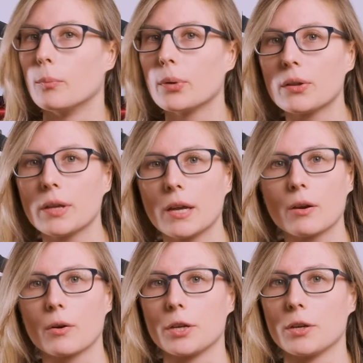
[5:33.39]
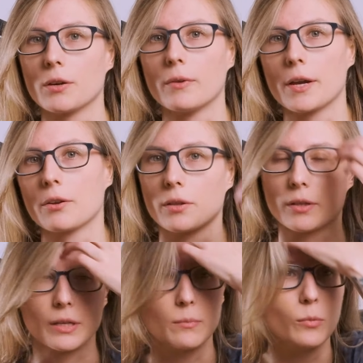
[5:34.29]
building or you're
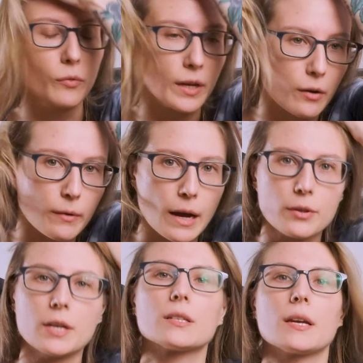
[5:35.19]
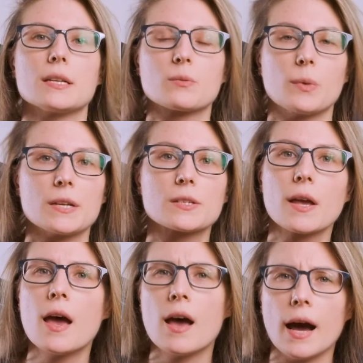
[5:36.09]
regularly moving it around in a tight space.